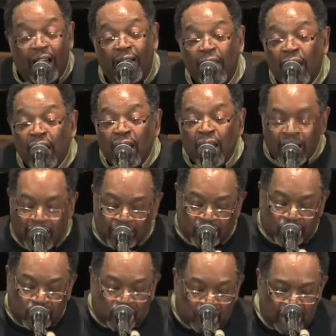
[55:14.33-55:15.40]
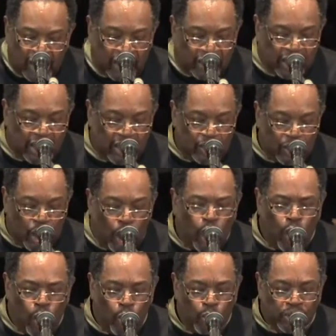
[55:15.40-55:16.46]
A citizen
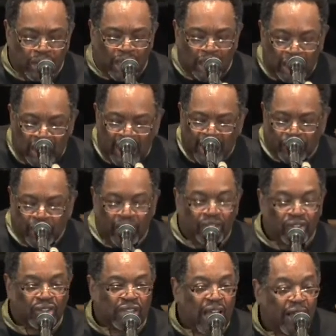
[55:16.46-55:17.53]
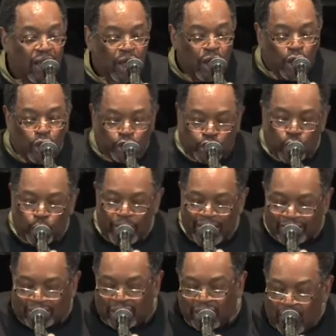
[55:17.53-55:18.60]
owes allegiance to
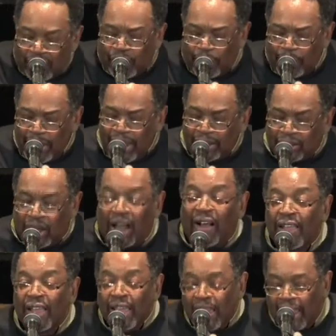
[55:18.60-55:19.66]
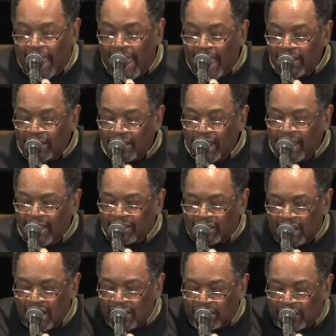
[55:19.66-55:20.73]
its government and
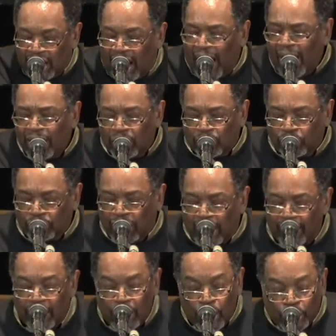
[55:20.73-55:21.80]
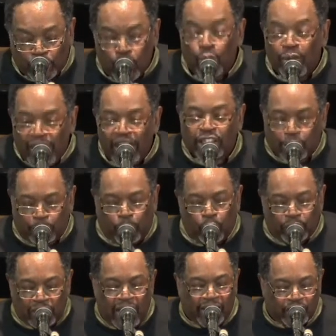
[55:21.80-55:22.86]
is entitled to its
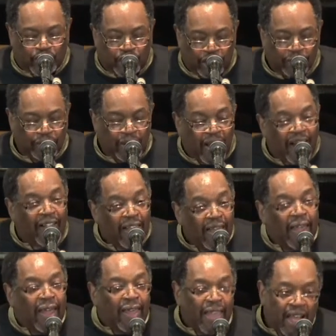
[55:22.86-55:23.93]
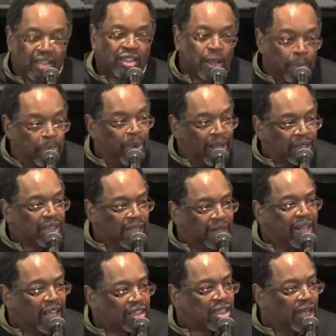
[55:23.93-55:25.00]
protection. That's the
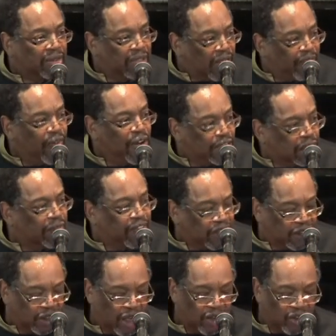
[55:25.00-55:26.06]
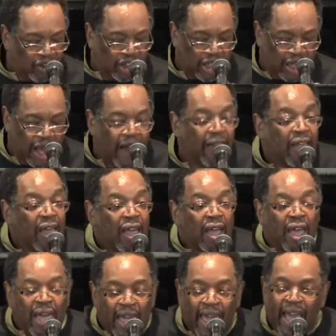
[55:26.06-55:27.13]
blessing, that's the definition of a citizen.
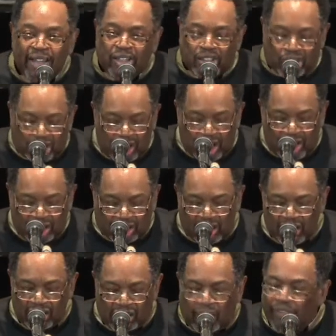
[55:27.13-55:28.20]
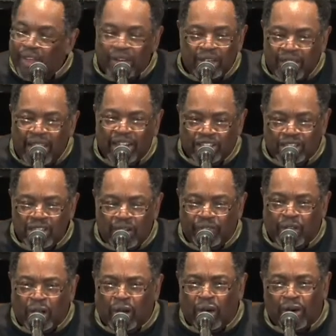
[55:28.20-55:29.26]
As citizens of the nation
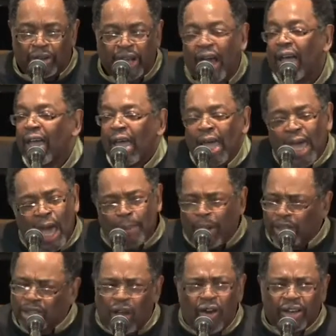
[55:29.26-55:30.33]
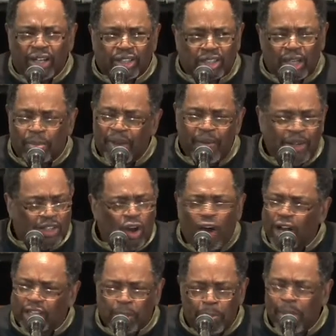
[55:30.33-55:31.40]
of God, am I talking to some, am I
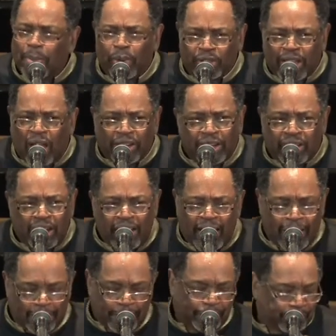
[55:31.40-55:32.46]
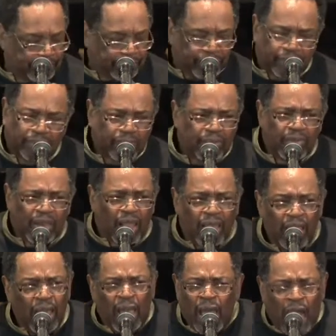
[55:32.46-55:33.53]
talking to members out here today?
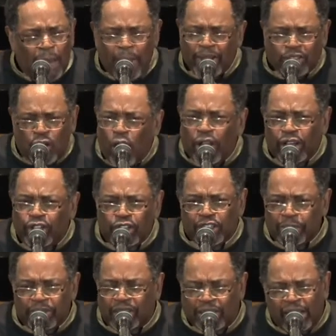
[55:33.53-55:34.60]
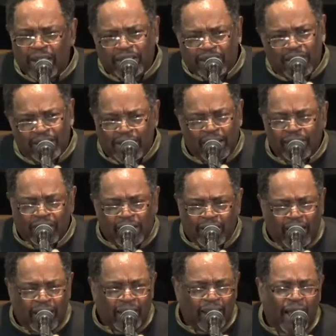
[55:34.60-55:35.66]
Am I talking to some citizens here
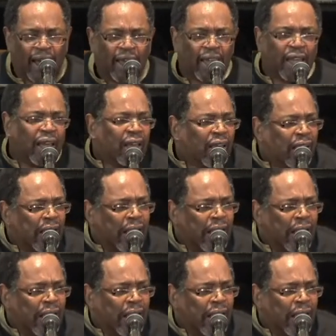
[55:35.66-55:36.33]
today?